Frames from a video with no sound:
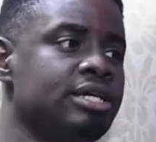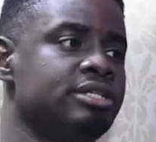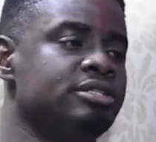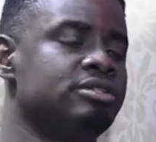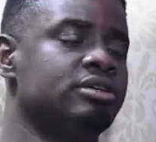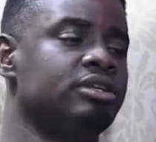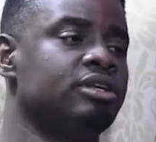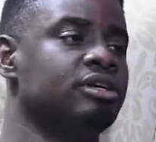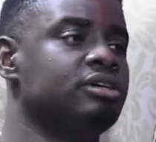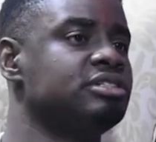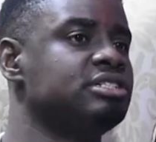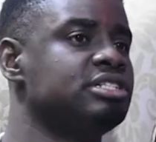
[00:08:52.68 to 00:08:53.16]

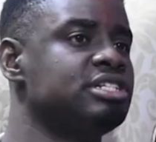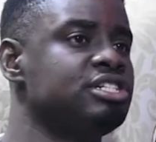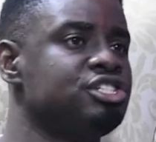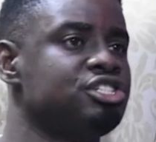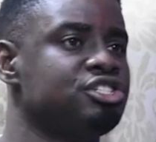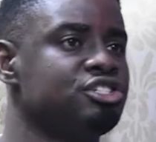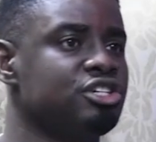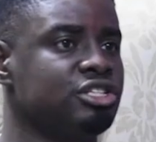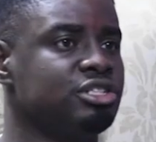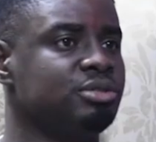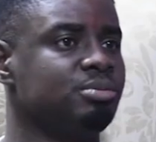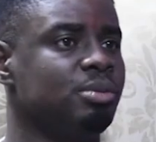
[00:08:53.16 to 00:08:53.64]
So there was this
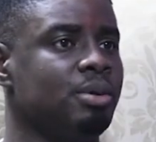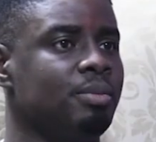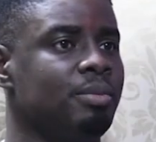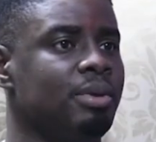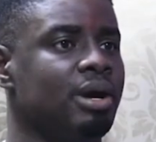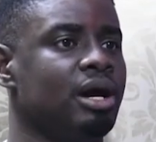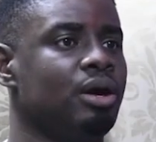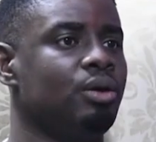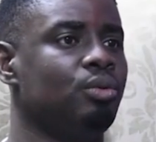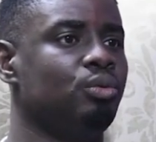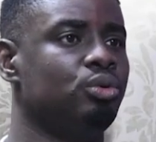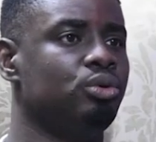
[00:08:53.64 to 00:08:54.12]
church
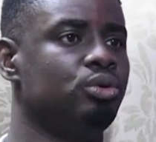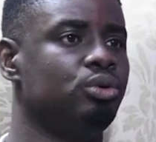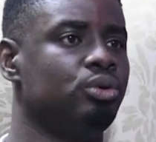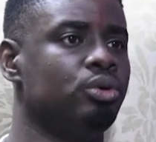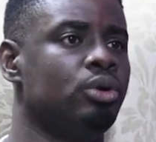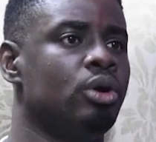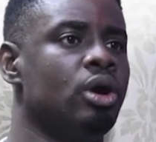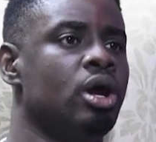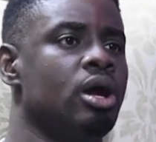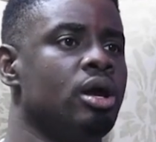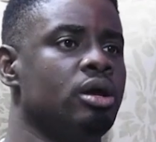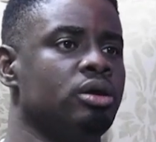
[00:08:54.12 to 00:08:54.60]
member
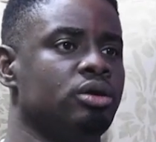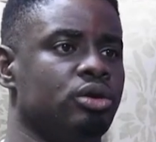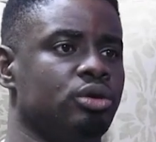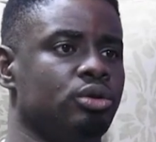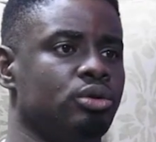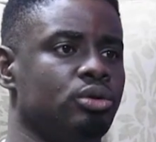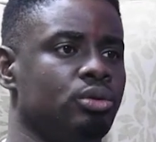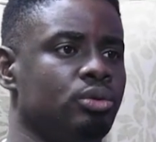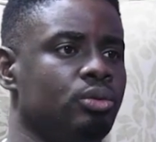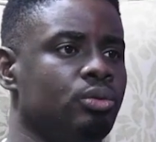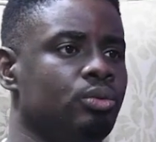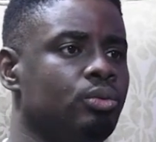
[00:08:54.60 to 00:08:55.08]
who, you
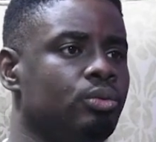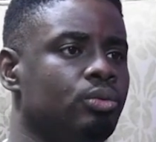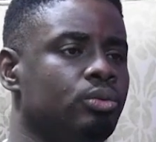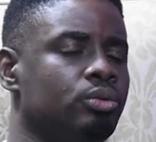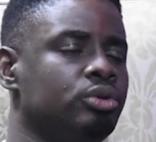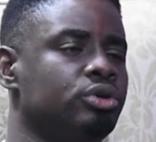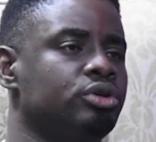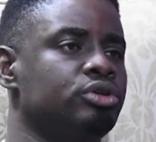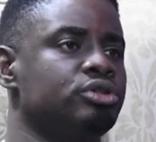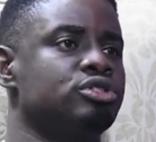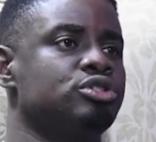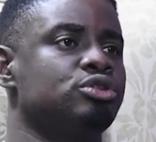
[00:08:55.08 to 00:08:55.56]
know,
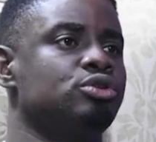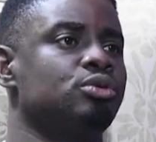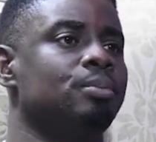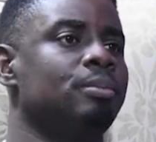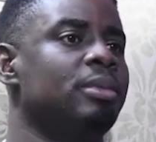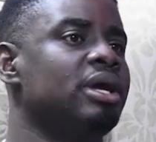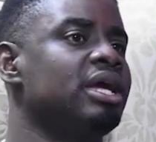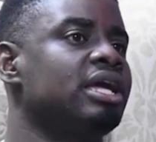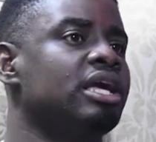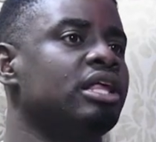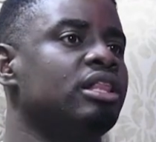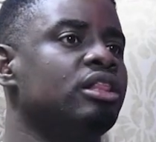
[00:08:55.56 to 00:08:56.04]
used to
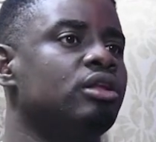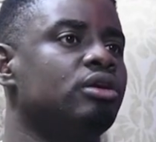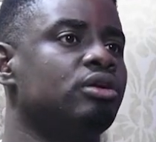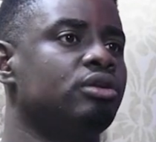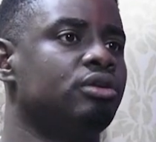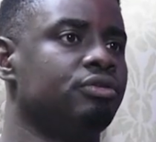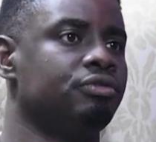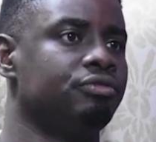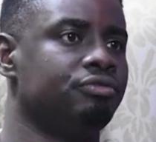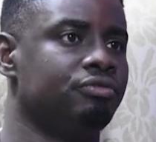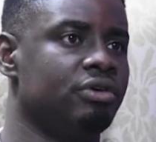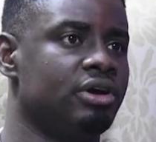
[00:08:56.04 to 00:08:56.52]
make a
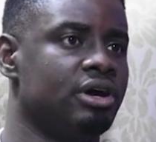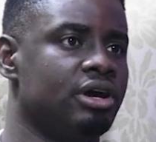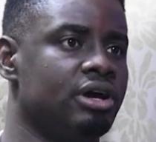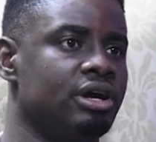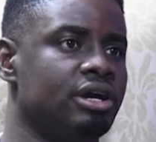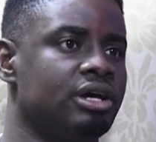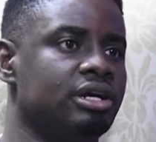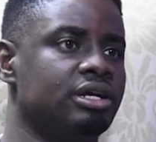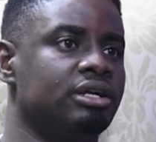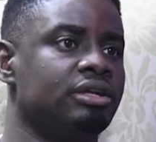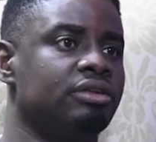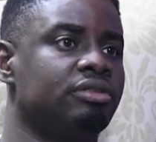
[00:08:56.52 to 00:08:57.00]
lot of
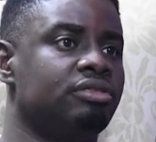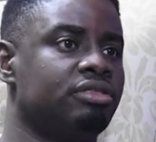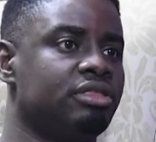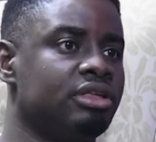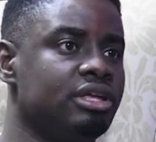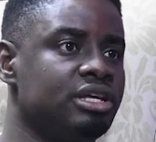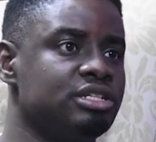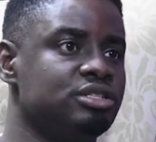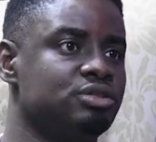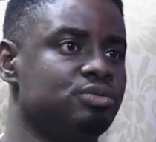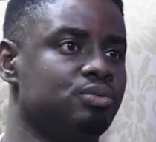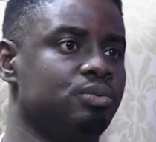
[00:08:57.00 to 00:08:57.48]
uh,
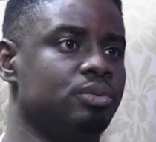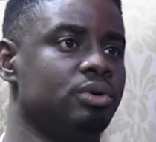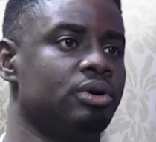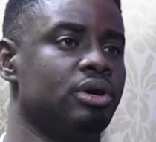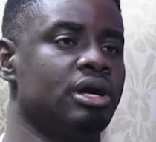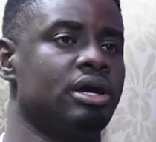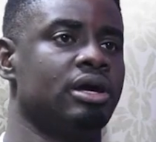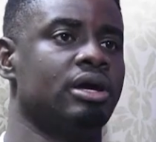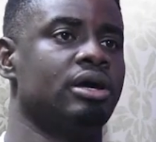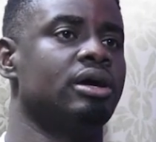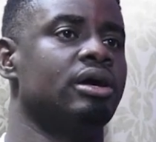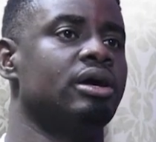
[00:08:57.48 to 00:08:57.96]
things
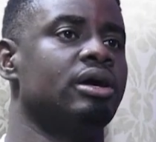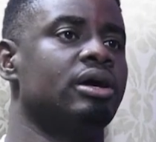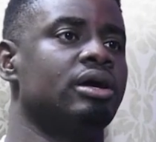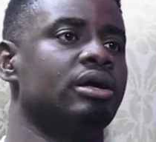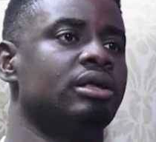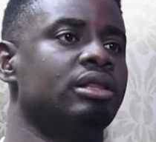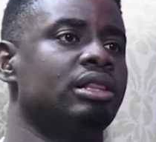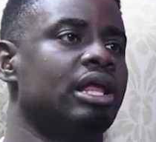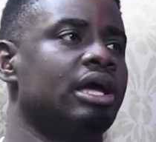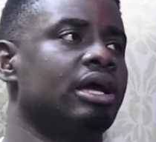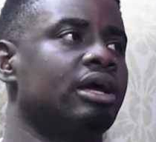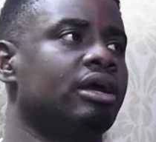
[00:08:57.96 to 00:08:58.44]

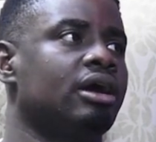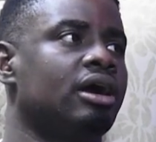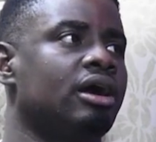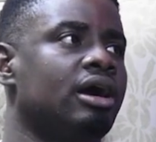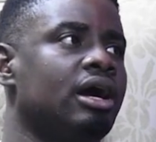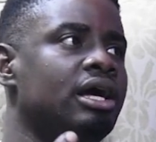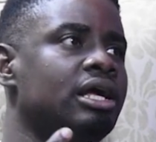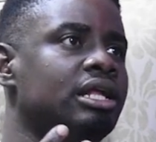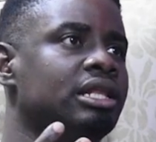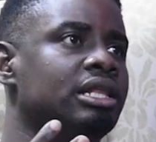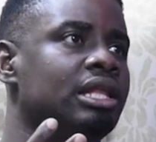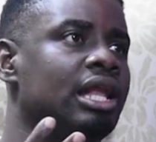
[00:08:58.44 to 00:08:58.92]
uh, like
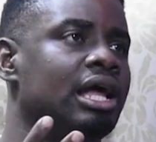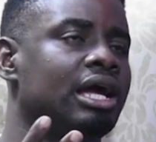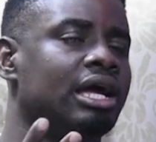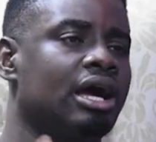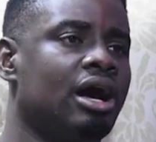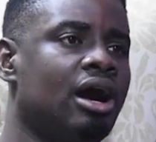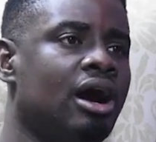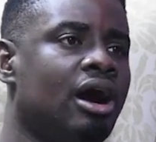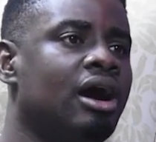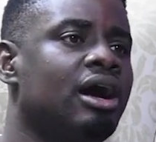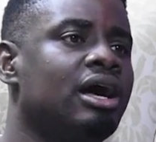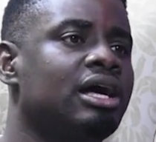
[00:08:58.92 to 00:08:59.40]
like
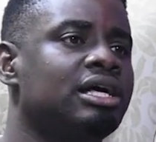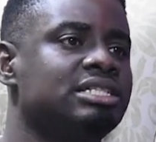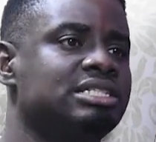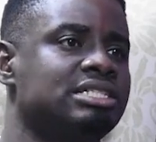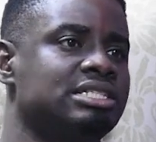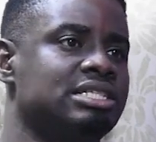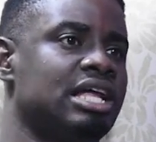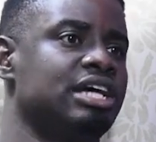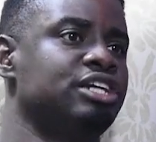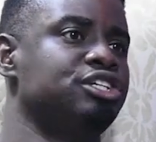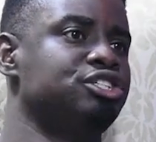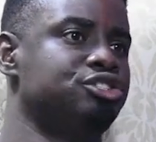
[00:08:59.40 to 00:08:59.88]

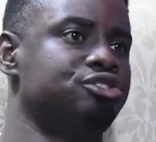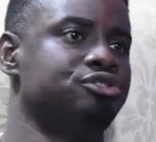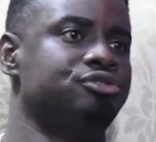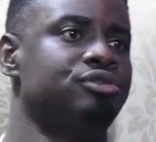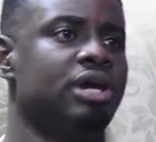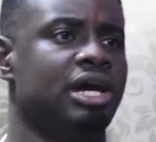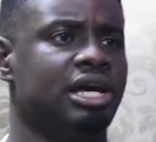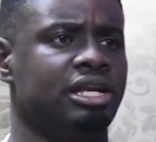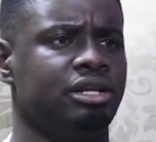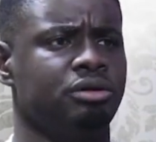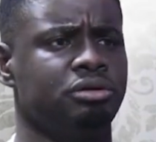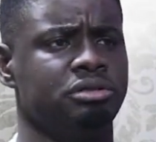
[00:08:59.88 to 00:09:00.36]
arts, like
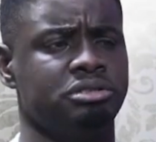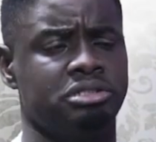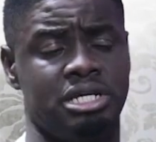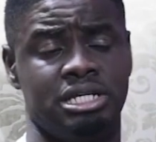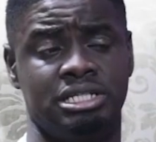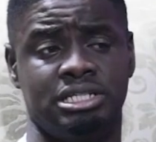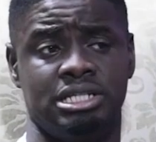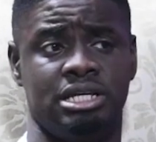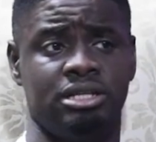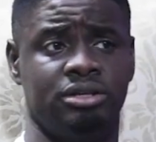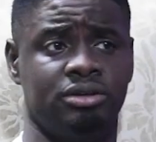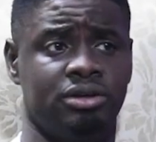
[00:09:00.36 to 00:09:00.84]
jewelry and all. So I
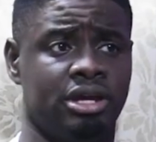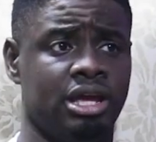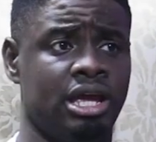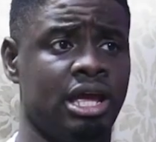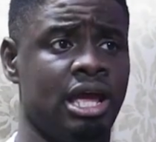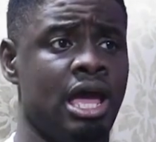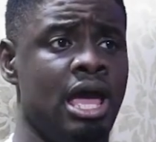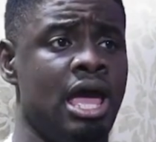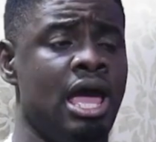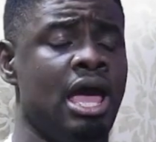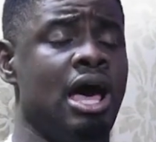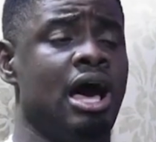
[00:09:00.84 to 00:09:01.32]
yes. said, okay,
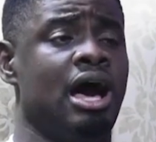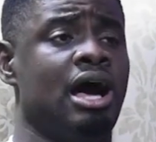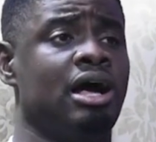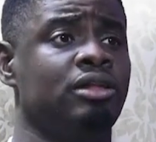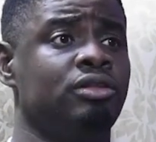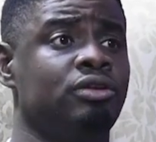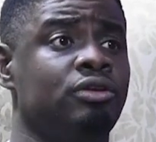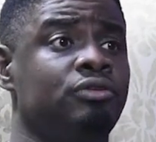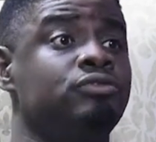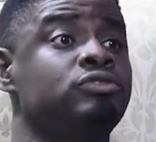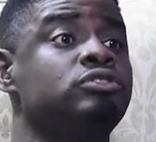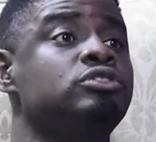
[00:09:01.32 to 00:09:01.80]
I
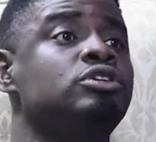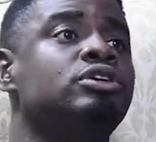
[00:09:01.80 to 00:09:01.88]
love.